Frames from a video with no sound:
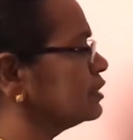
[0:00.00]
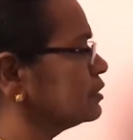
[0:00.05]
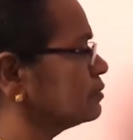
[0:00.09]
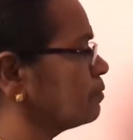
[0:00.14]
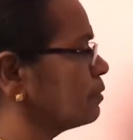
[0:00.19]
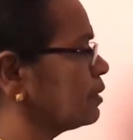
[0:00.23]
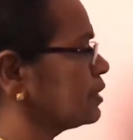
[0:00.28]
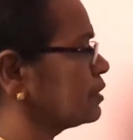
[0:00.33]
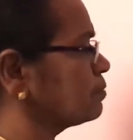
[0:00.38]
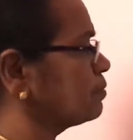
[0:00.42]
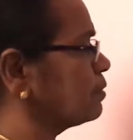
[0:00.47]

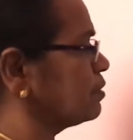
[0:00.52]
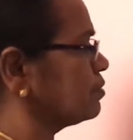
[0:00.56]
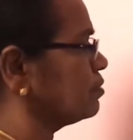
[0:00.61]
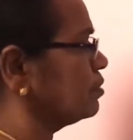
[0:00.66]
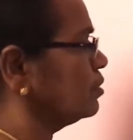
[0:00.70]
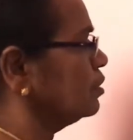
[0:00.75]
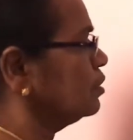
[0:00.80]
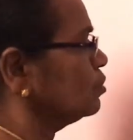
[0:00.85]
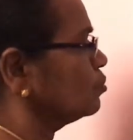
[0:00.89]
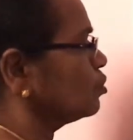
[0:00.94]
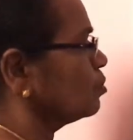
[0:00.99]

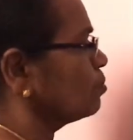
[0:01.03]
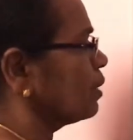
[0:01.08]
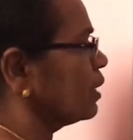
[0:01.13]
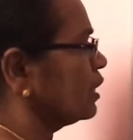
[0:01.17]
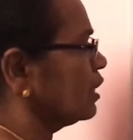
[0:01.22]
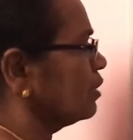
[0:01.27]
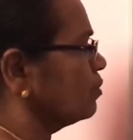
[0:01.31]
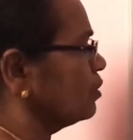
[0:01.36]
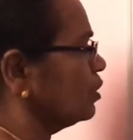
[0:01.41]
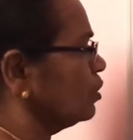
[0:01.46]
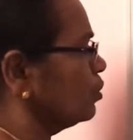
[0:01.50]
displacements. So by
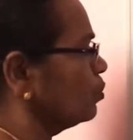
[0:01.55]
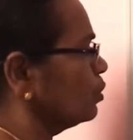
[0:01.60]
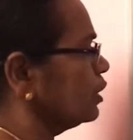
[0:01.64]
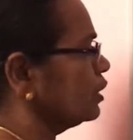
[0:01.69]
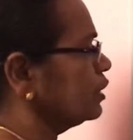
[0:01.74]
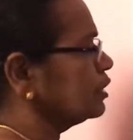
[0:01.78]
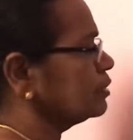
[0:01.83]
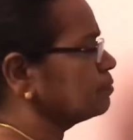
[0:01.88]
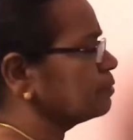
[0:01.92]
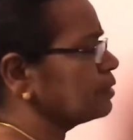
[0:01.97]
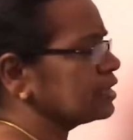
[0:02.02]
giving
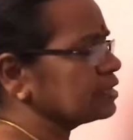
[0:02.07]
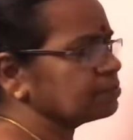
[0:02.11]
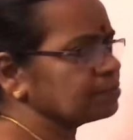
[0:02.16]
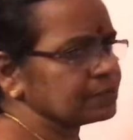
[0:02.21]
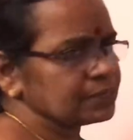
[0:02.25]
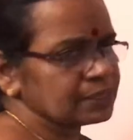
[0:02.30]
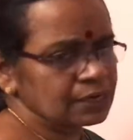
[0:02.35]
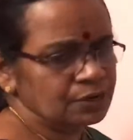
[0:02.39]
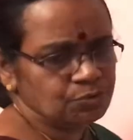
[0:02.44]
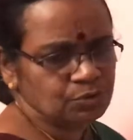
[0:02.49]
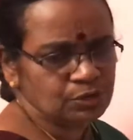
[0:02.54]
unit
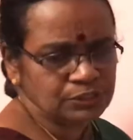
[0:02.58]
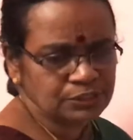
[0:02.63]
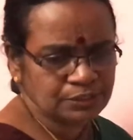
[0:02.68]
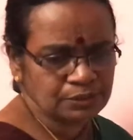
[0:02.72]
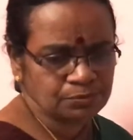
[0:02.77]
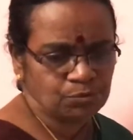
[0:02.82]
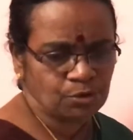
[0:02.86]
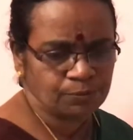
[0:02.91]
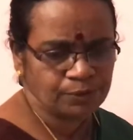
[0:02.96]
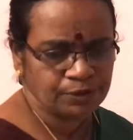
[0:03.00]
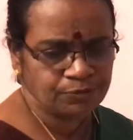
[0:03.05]
displacement here, what is
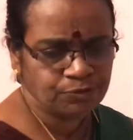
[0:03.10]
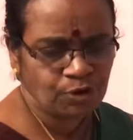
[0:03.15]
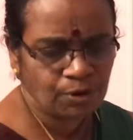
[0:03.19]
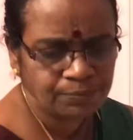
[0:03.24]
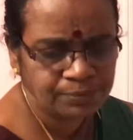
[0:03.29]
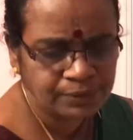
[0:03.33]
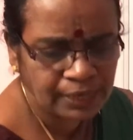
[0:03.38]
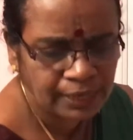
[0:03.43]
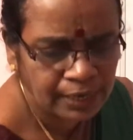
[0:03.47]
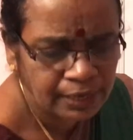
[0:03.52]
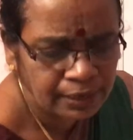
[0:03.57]
the moment
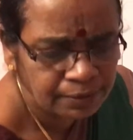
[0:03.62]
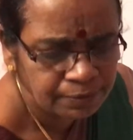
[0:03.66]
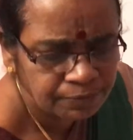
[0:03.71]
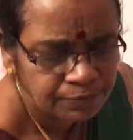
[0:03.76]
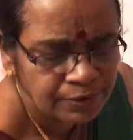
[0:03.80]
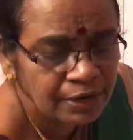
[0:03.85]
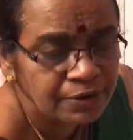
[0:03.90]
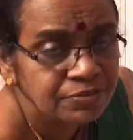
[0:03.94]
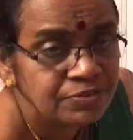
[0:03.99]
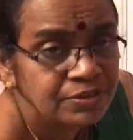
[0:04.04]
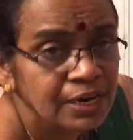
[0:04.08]
from there?
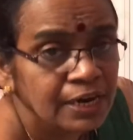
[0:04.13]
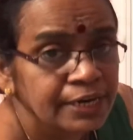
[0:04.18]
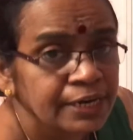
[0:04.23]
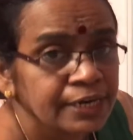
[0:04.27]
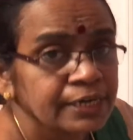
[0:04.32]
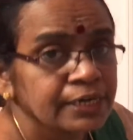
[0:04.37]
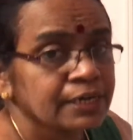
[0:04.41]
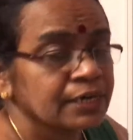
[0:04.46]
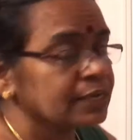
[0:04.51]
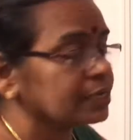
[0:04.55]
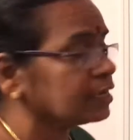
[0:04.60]
We have
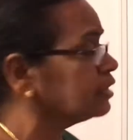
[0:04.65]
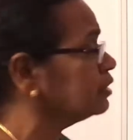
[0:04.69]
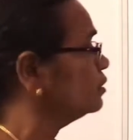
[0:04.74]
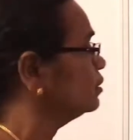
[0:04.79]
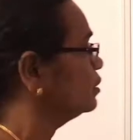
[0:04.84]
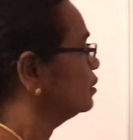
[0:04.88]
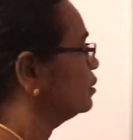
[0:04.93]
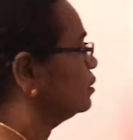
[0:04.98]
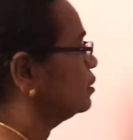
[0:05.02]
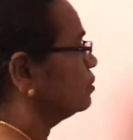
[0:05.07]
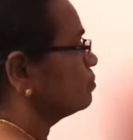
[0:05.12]
studied
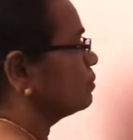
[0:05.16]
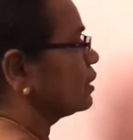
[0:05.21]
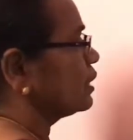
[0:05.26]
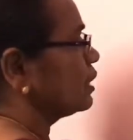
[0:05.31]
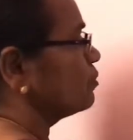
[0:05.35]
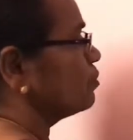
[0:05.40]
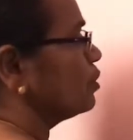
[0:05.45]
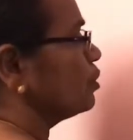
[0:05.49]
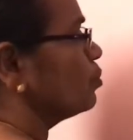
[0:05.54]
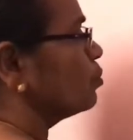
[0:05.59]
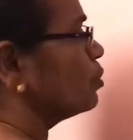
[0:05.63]
earlier. By
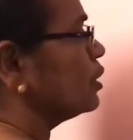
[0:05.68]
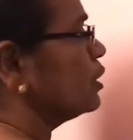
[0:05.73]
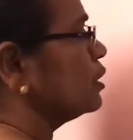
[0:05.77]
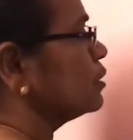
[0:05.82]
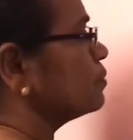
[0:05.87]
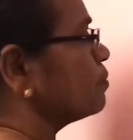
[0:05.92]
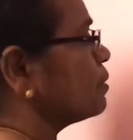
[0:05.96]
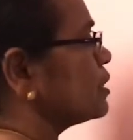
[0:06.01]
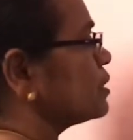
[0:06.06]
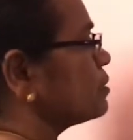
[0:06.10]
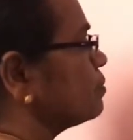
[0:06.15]
giving unit
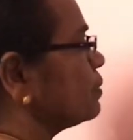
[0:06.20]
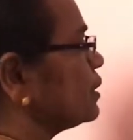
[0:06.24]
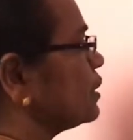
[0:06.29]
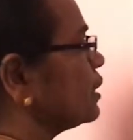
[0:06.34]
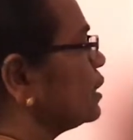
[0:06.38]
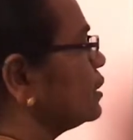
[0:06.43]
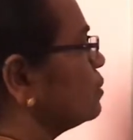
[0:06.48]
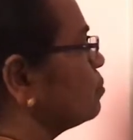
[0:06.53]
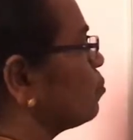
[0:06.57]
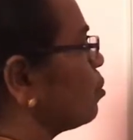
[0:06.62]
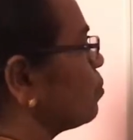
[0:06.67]
displacement
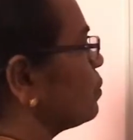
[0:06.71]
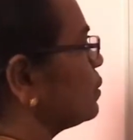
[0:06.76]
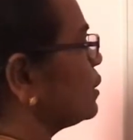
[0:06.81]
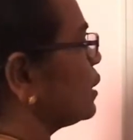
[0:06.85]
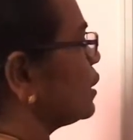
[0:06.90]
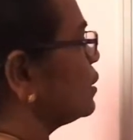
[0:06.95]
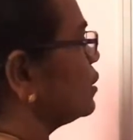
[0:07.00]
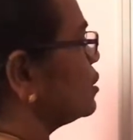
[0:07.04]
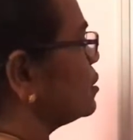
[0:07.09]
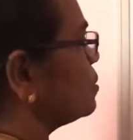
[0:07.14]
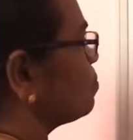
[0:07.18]
here, the moment
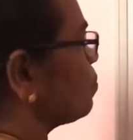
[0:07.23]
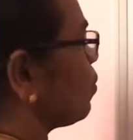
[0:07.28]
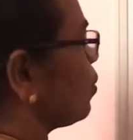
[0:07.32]
at this